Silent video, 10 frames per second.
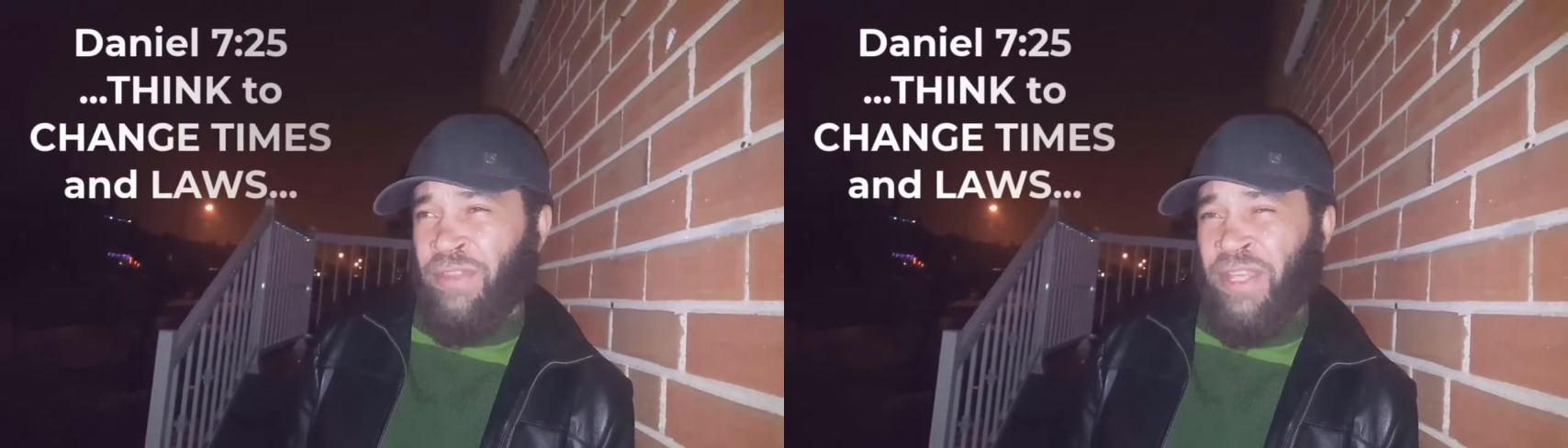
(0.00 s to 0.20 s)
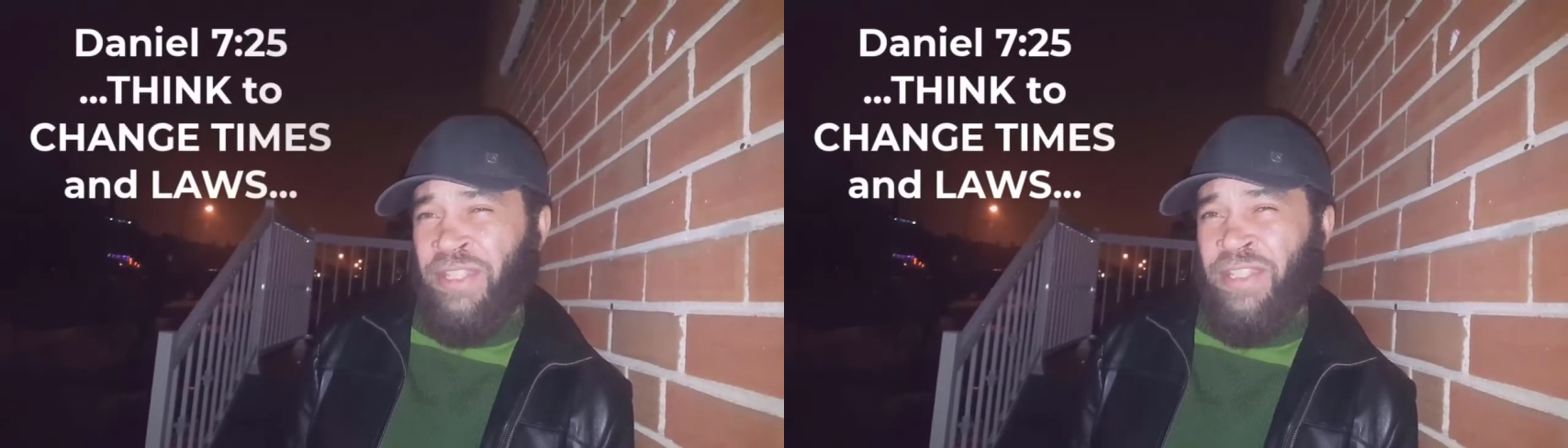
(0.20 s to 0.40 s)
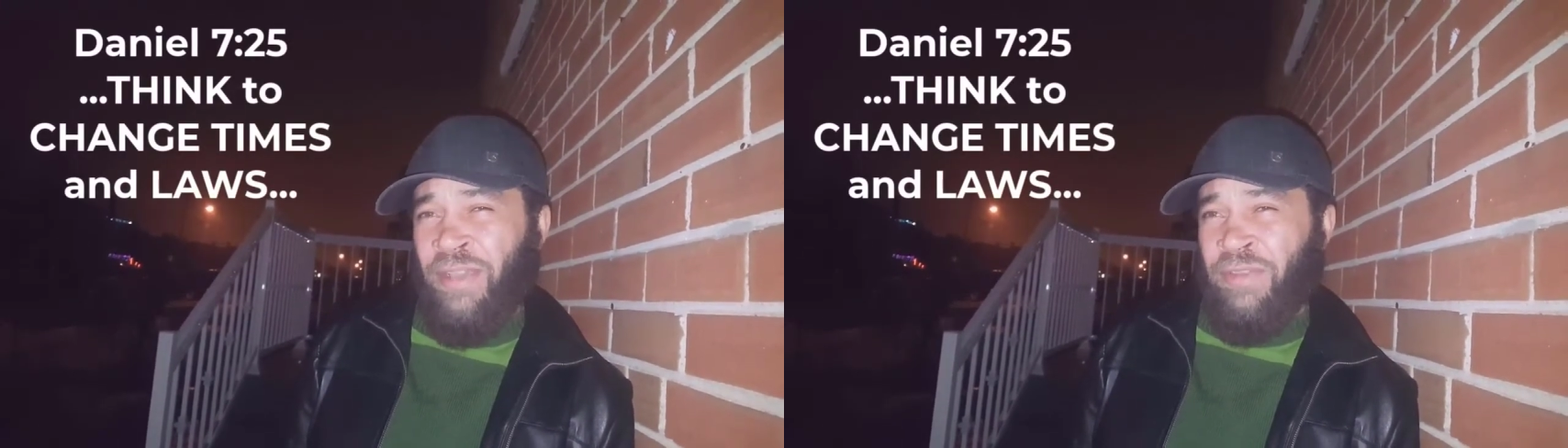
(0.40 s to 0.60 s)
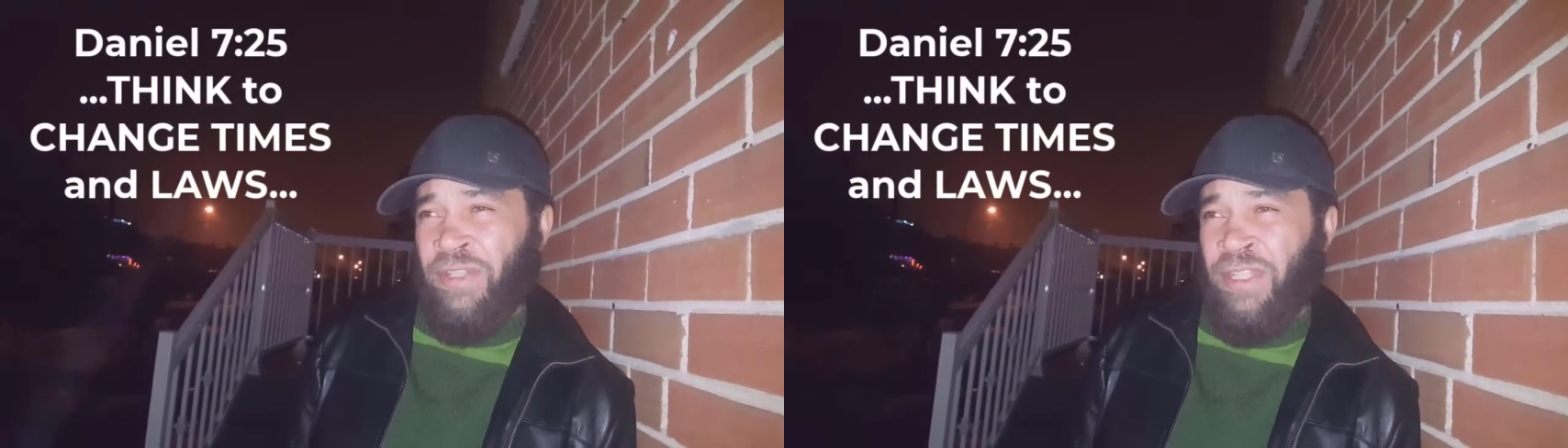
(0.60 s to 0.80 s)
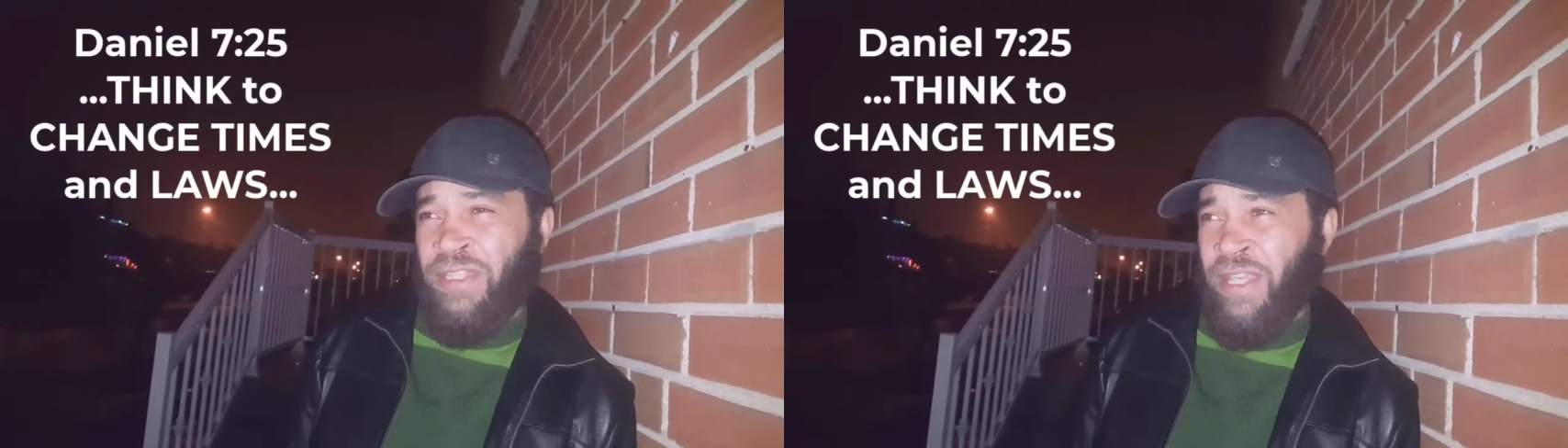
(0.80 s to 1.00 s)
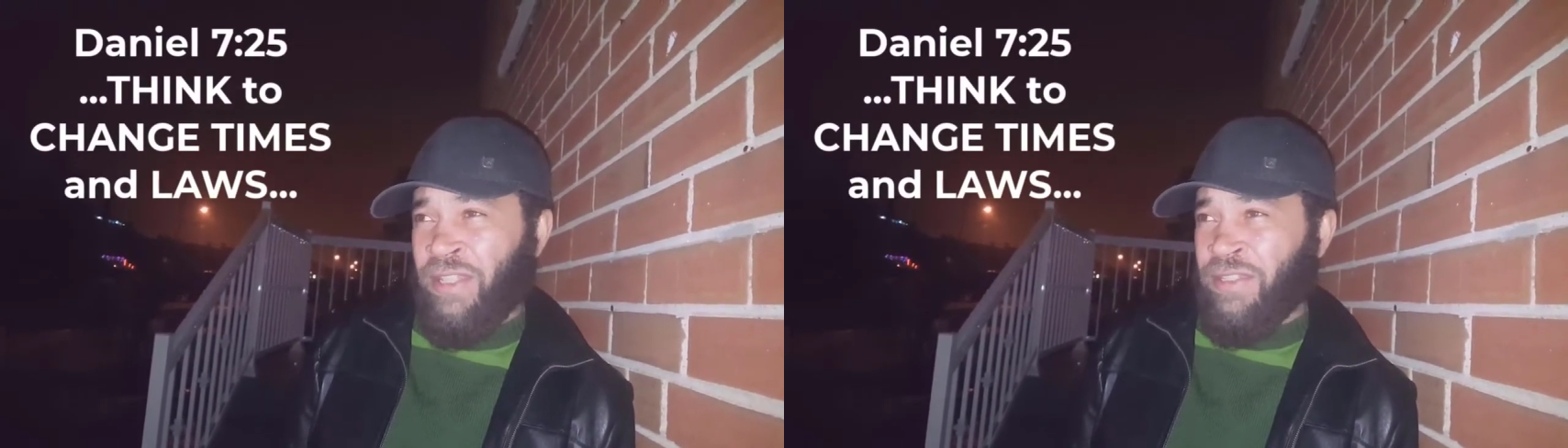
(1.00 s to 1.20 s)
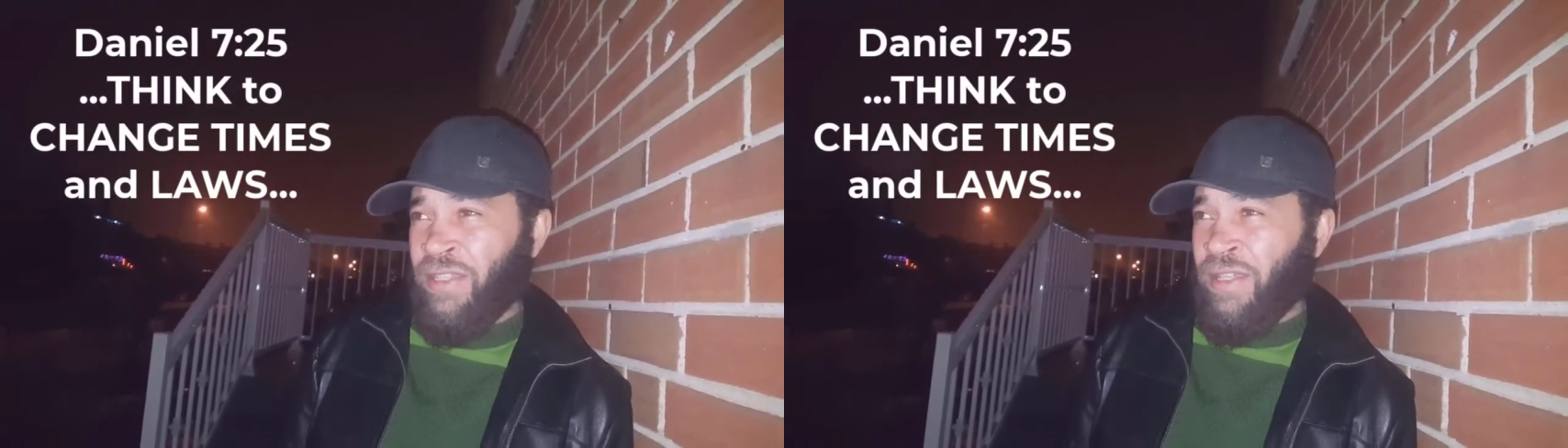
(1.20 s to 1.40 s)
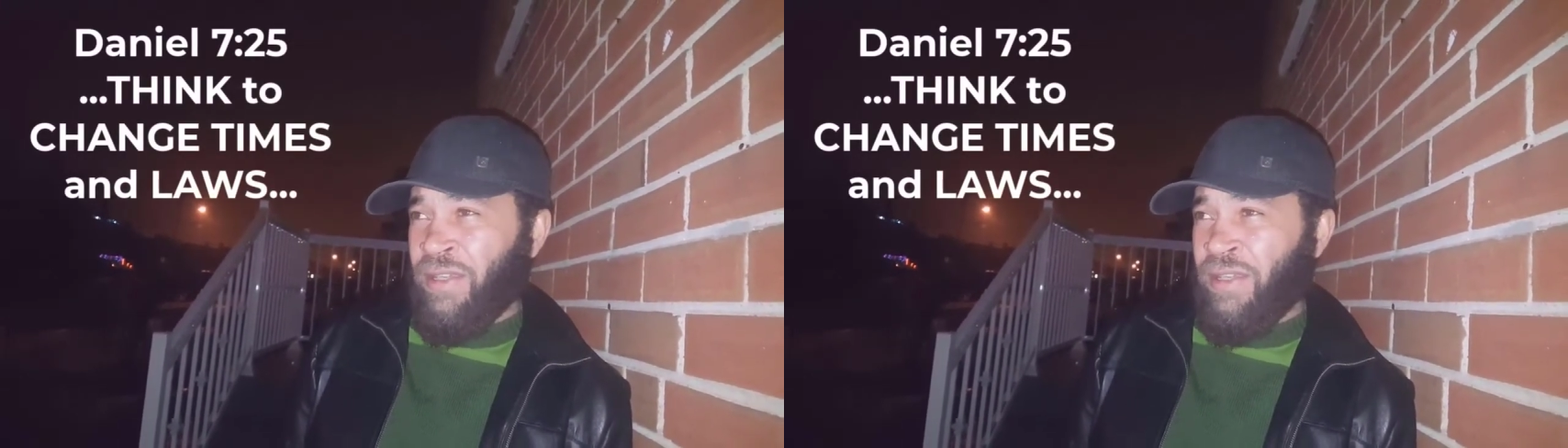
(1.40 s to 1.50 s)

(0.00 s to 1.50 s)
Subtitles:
I think 7, that says,